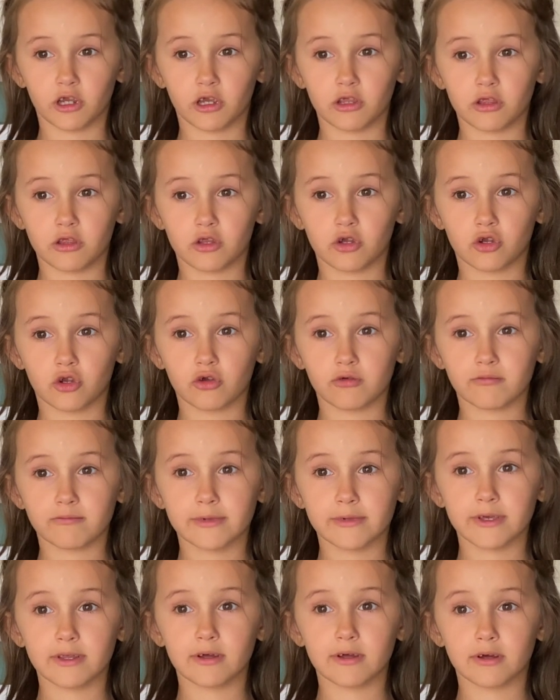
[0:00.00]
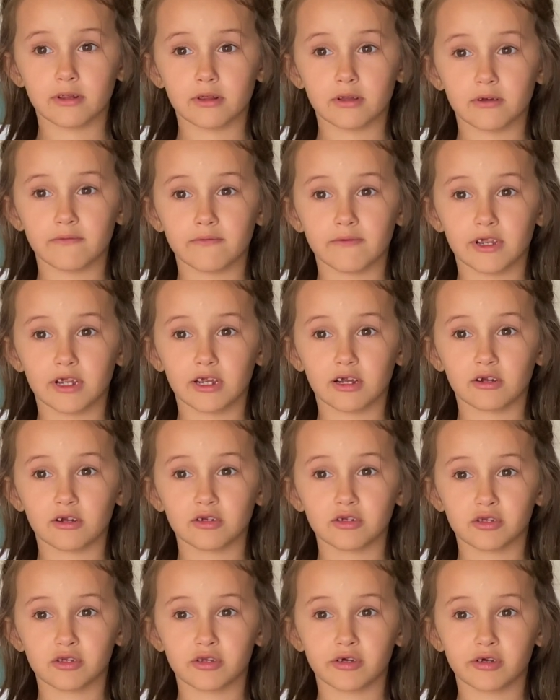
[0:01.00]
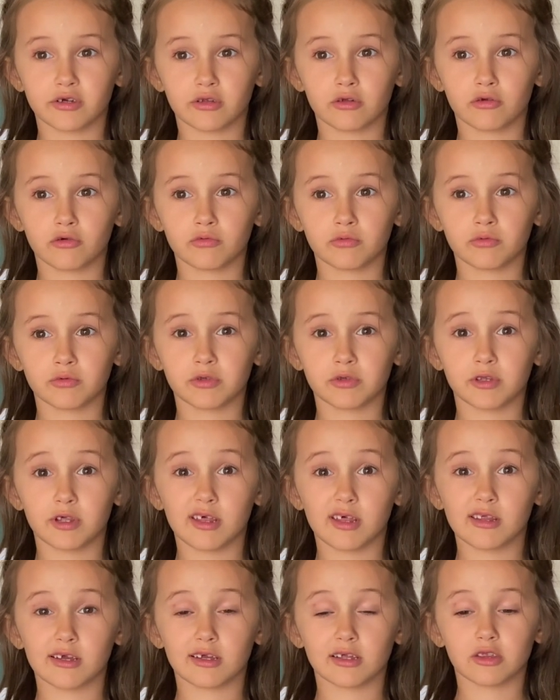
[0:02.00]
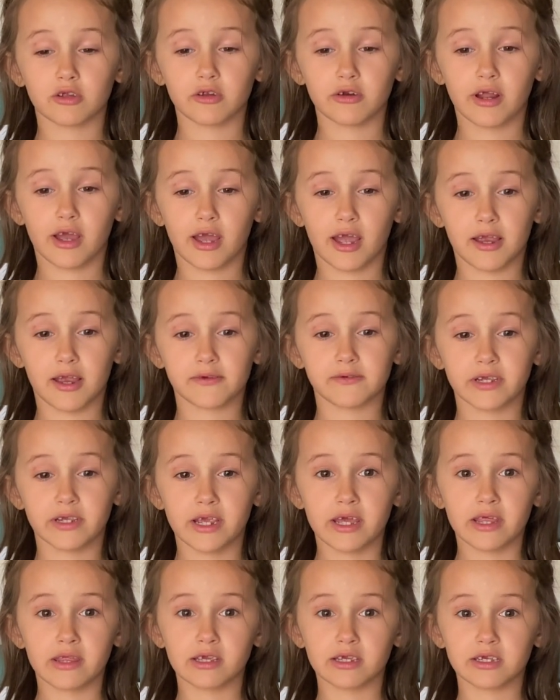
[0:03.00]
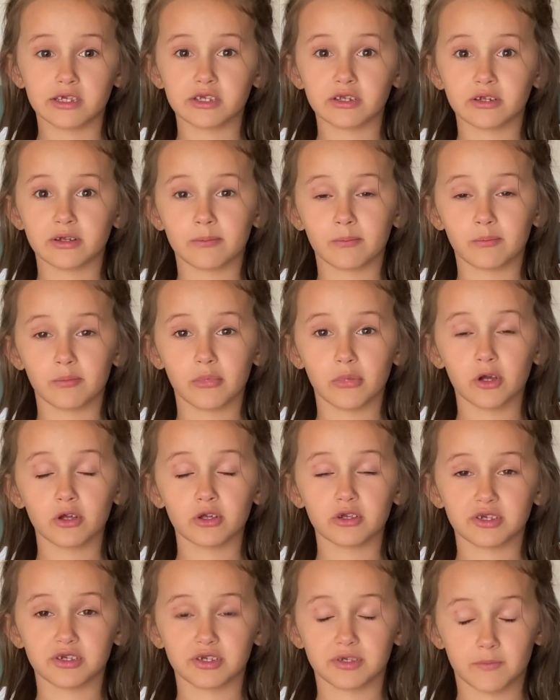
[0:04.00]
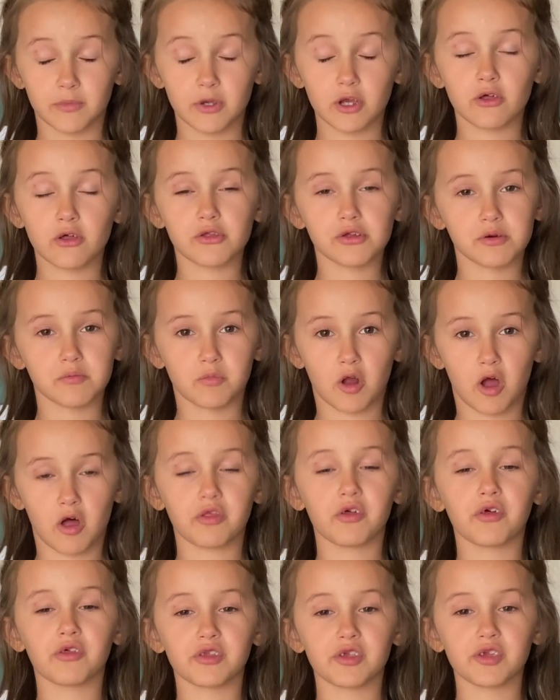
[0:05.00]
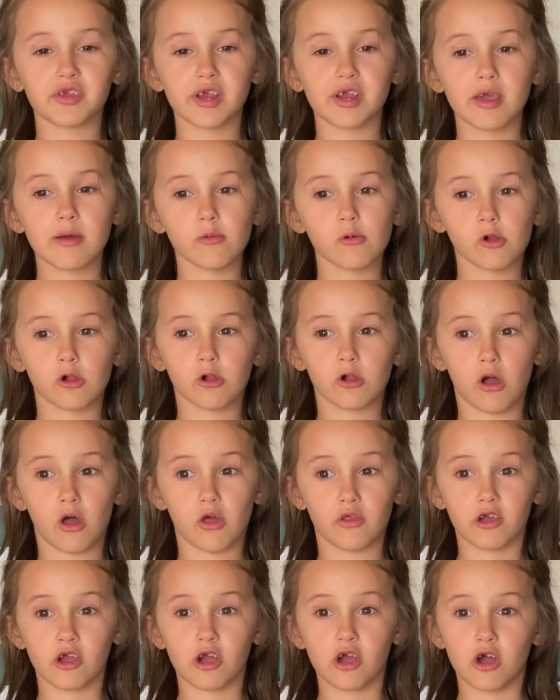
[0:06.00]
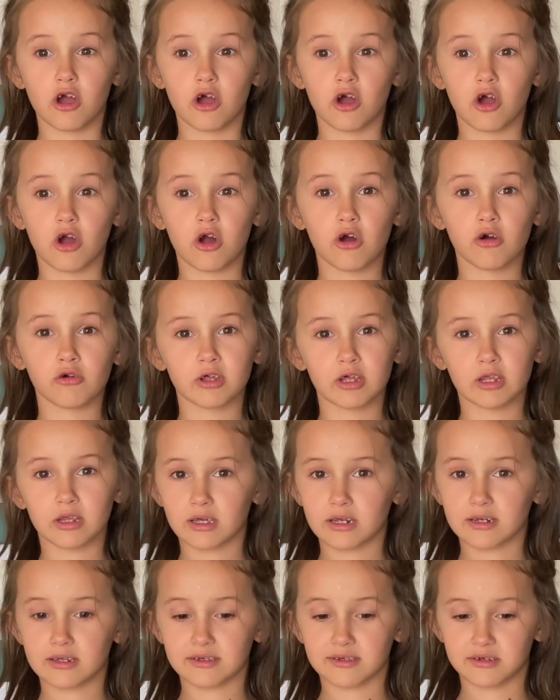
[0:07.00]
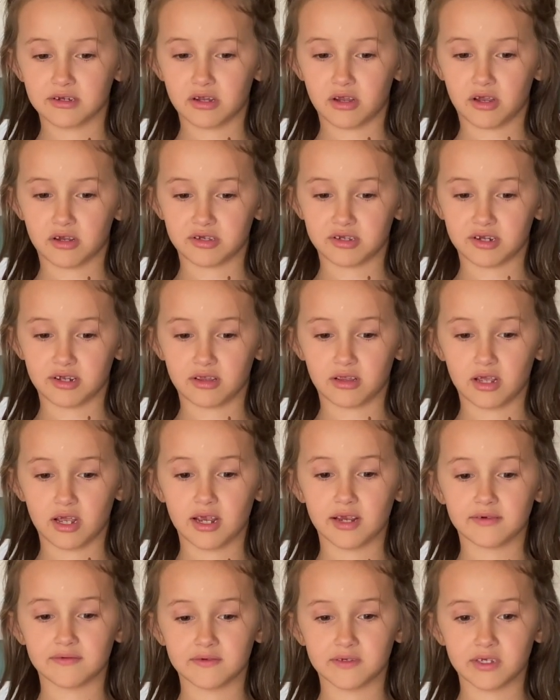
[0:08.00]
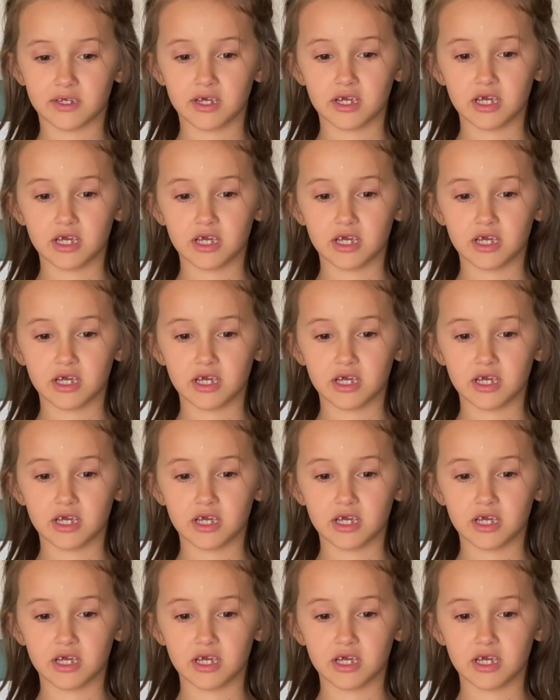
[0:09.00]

The goobs, they lick their fingers, the globes, they lick their knives, they spill their broth on the tablecloth. Oh, they lead disgusting lives.